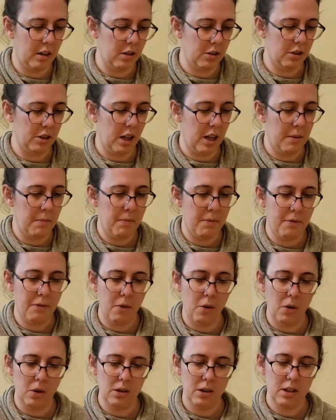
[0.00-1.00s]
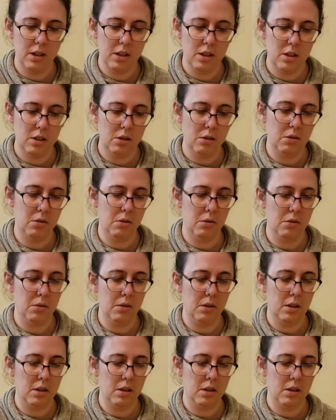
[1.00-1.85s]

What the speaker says: shape, fold the 2